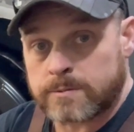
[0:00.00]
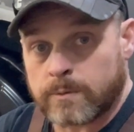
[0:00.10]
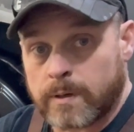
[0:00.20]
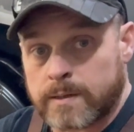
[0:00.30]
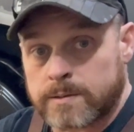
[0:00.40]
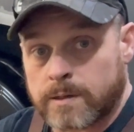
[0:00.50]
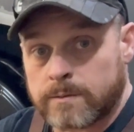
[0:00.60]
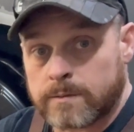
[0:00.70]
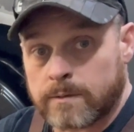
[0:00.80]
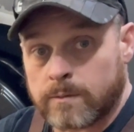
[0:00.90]
We're ready to
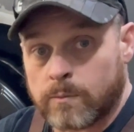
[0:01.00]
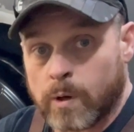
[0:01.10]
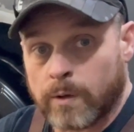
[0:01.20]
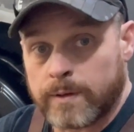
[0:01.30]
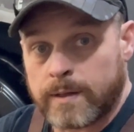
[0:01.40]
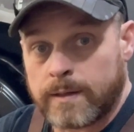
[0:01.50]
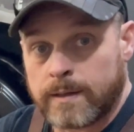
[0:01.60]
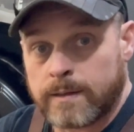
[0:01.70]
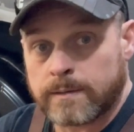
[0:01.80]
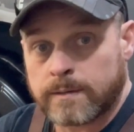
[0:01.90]
start welding it
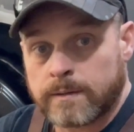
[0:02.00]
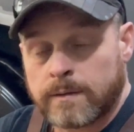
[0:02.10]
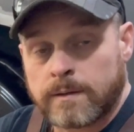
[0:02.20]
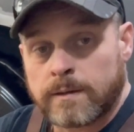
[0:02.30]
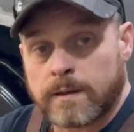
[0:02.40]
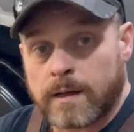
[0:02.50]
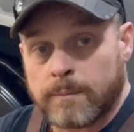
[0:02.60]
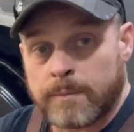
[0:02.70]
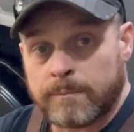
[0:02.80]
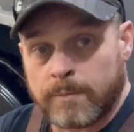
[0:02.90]
in.
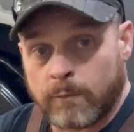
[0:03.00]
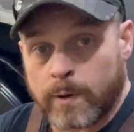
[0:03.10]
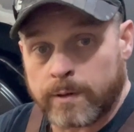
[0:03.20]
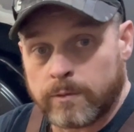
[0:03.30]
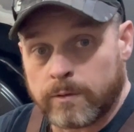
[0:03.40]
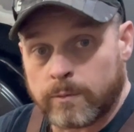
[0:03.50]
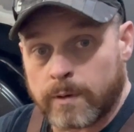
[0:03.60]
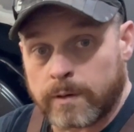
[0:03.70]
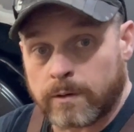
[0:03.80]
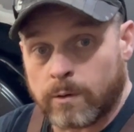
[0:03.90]
But before I do, I
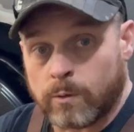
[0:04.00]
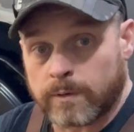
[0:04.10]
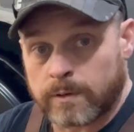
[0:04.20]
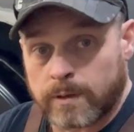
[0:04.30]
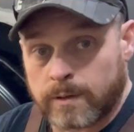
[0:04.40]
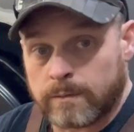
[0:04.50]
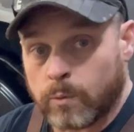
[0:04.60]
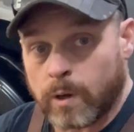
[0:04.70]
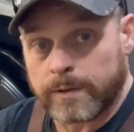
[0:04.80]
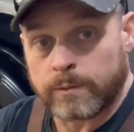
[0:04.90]
wanted to go over
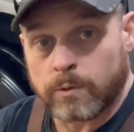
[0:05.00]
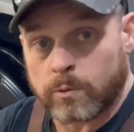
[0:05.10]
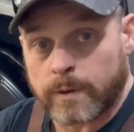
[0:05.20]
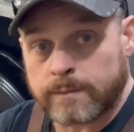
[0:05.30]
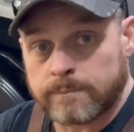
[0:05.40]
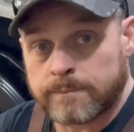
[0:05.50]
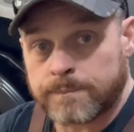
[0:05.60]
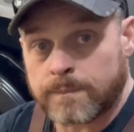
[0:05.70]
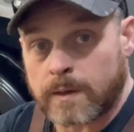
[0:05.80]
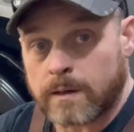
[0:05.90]
welding real quick.
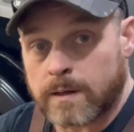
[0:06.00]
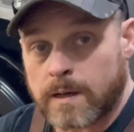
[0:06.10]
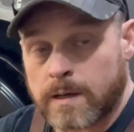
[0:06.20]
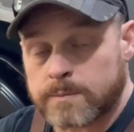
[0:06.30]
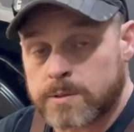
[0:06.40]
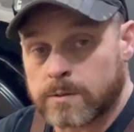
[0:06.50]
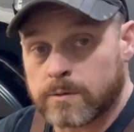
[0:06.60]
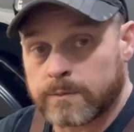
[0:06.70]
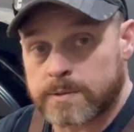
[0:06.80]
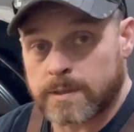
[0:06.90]

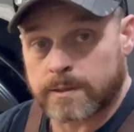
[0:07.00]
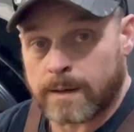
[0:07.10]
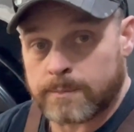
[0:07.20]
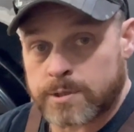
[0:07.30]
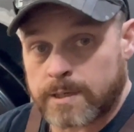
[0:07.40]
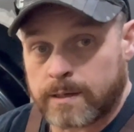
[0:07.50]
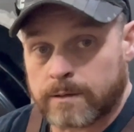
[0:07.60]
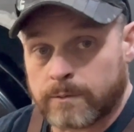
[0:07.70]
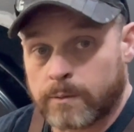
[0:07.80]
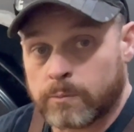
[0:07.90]
So you see the top machine here,
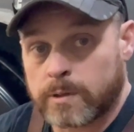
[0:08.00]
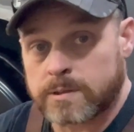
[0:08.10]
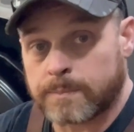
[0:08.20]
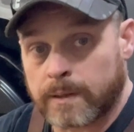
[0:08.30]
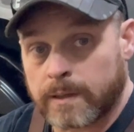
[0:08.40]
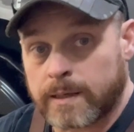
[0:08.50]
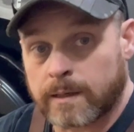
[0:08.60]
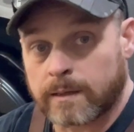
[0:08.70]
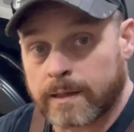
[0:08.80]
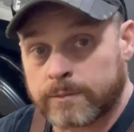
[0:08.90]
the red one, this is my Lincoln
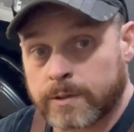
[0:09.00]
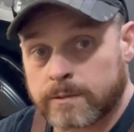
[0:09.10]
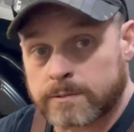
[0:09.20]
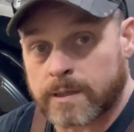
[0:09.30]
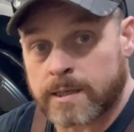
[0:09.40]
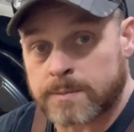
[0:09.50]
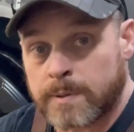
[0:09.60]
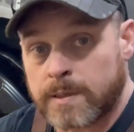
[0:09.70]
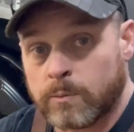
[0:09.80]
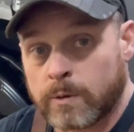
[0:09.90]
Electric
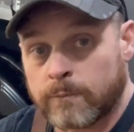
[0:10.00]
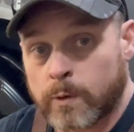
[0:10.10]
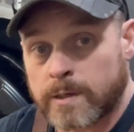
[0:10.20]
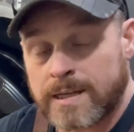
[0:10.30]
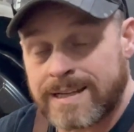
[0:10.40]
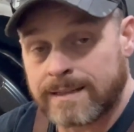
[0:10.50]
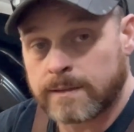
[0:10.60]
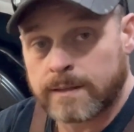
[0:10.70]
SP140T.